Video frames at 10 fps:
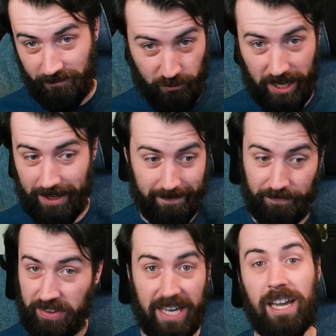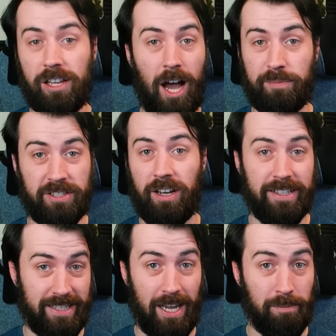Freaking Keyclops is on
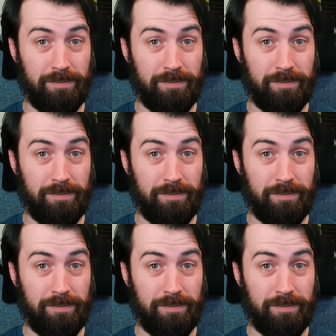the team.